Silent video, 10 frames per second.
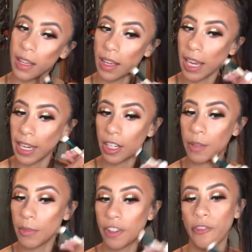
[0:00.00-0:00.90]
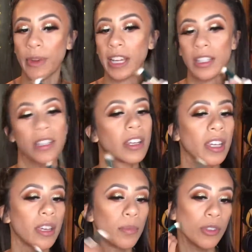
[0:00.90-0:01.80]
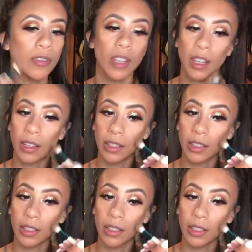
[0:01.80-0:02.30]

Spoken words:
item of mine to keep using,